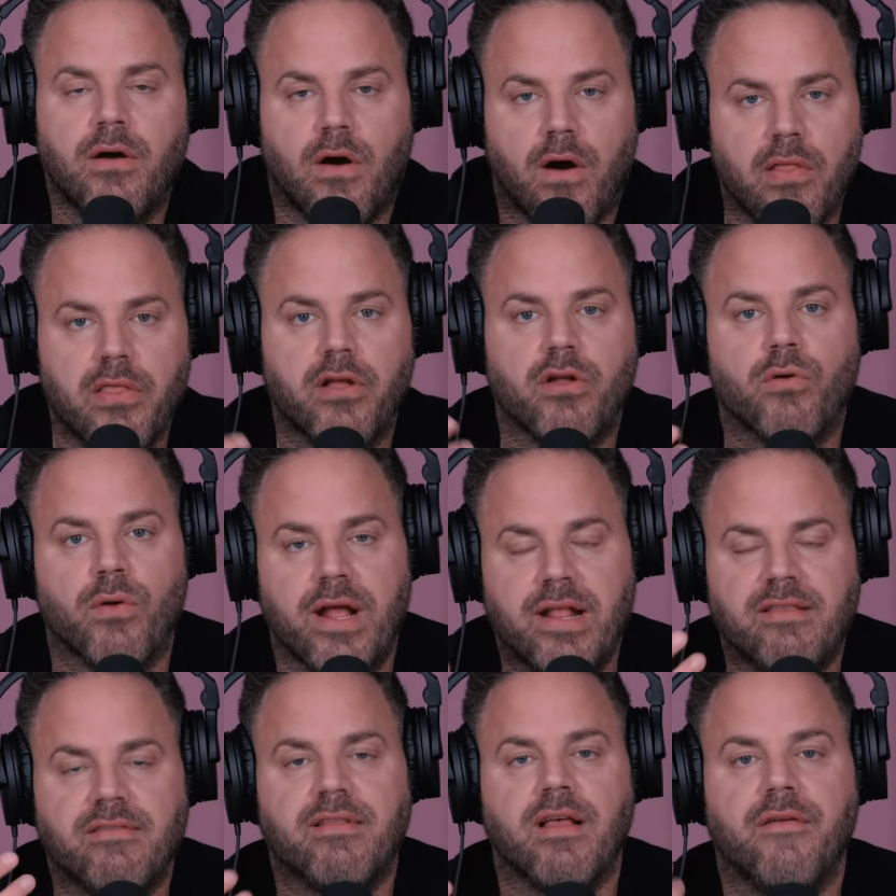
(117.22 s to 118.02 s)
all the
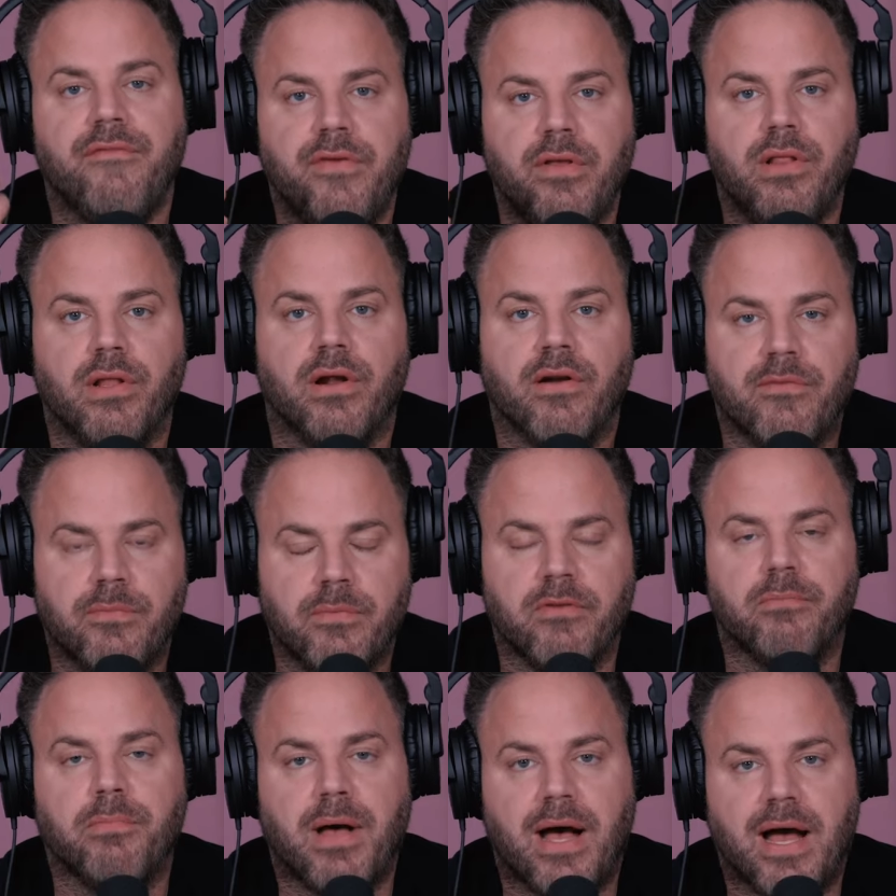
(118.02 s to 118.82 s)
great stuff you learn
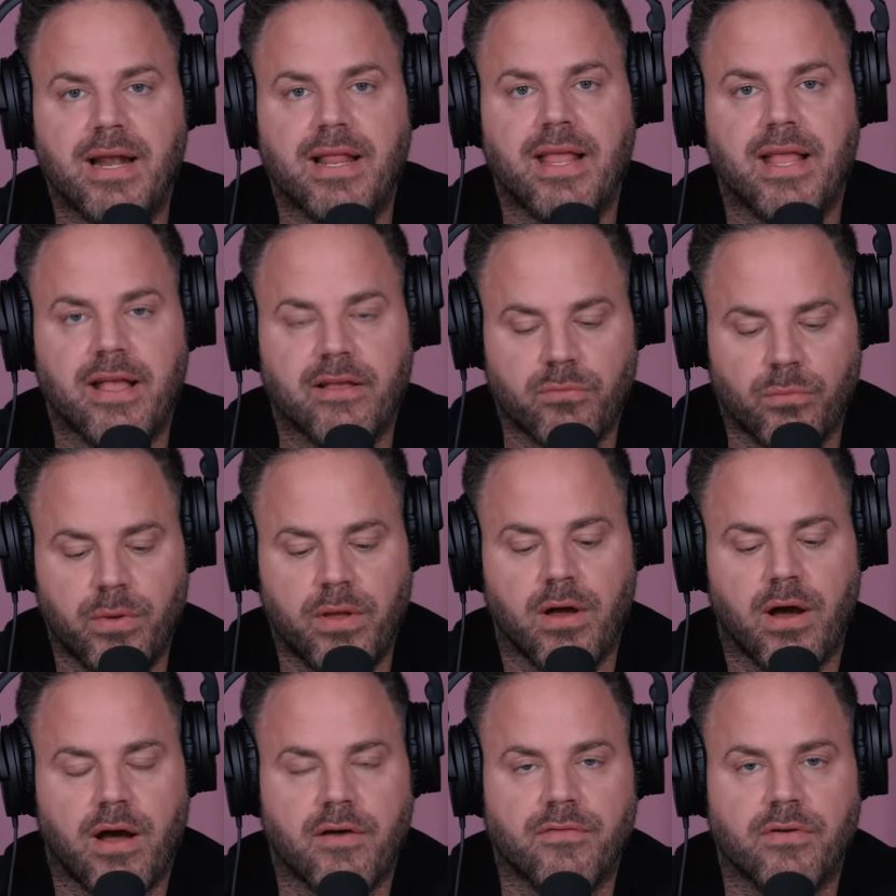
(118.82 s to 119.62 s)
from this podcast
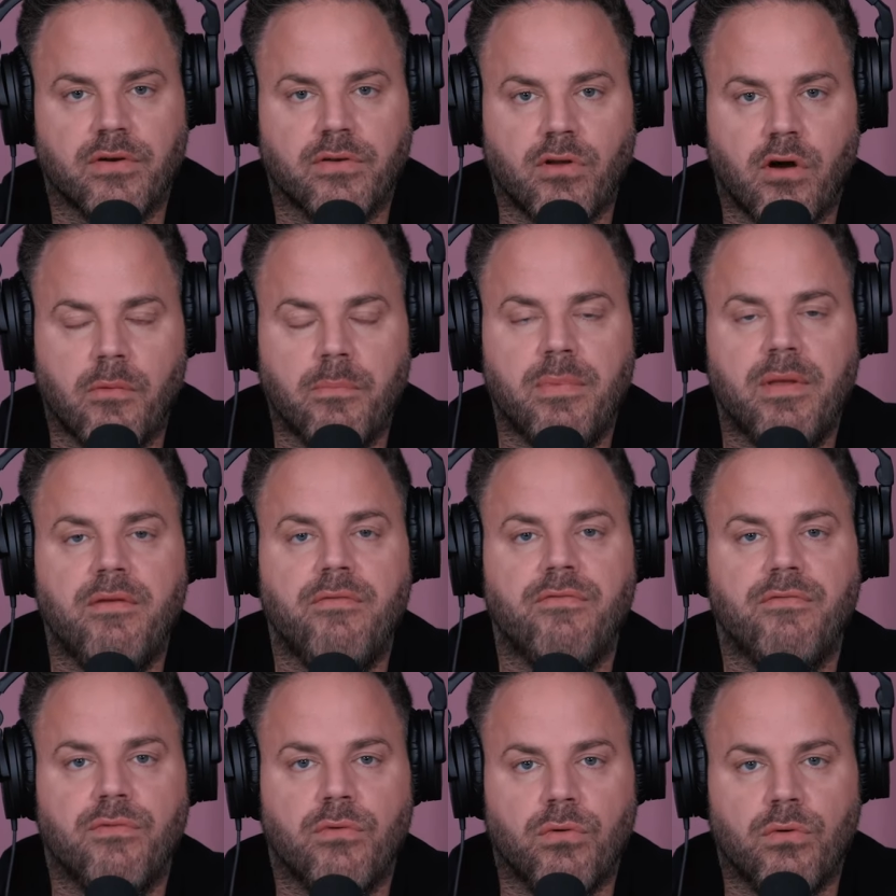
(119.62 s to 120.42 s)
we offer. Don't
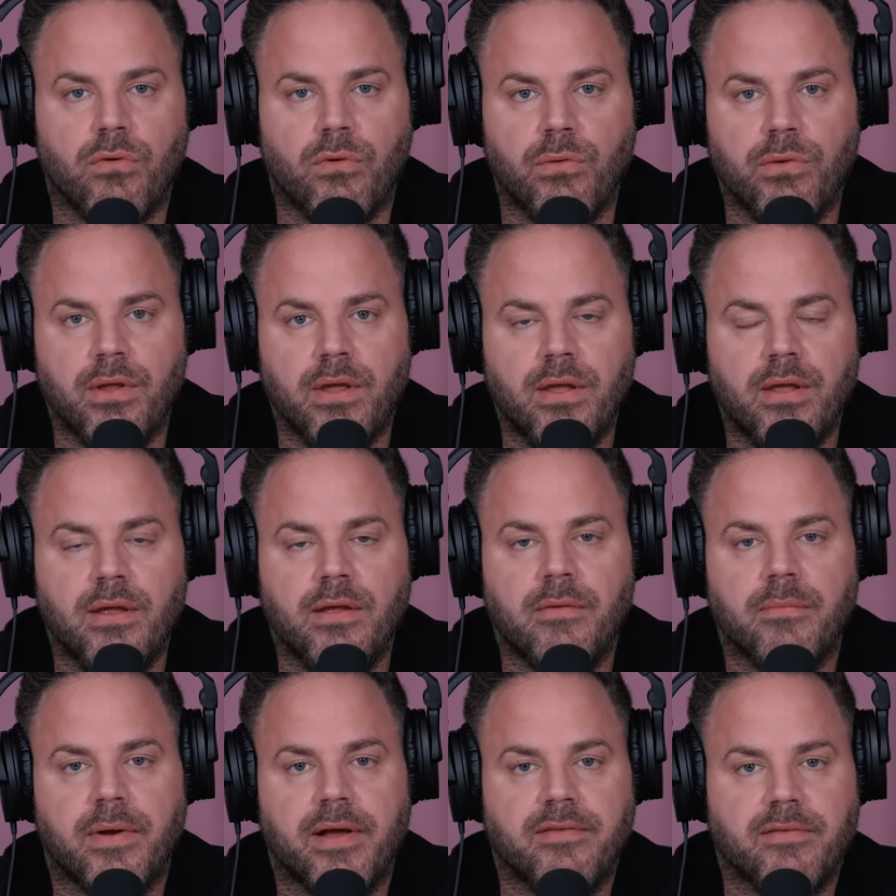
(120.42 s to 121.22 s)
be fooled. Mm
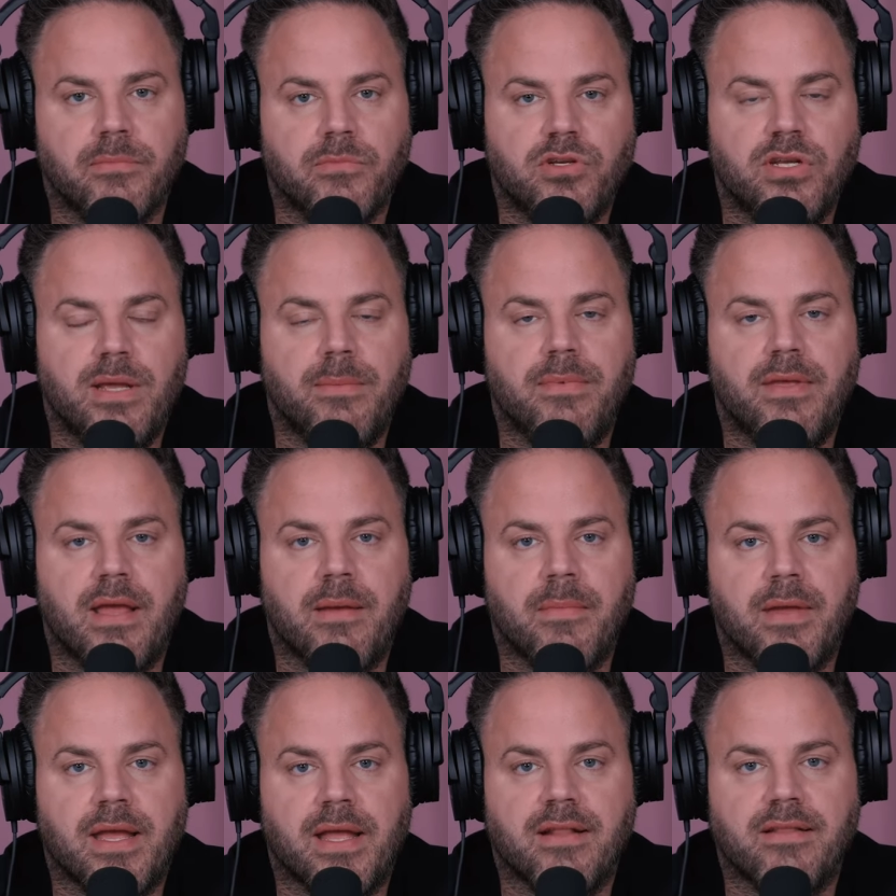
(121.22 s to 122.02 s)
by some cheap
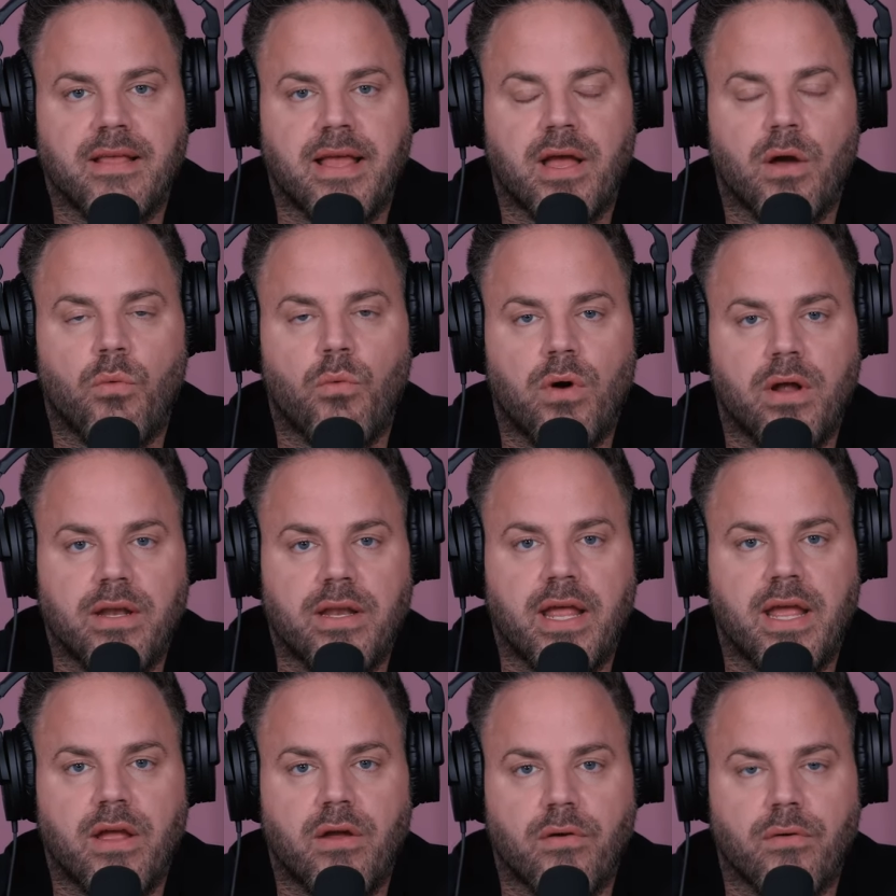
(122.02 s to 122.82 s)
gimmick and take a
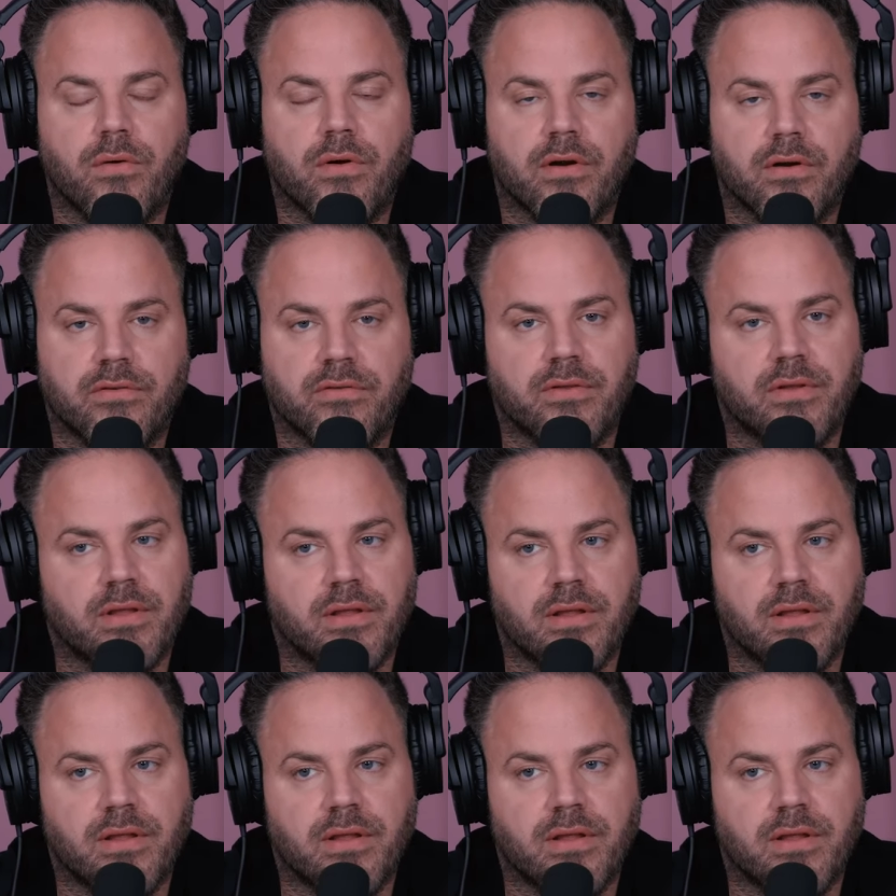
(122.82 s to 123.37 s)
one day one course. day, no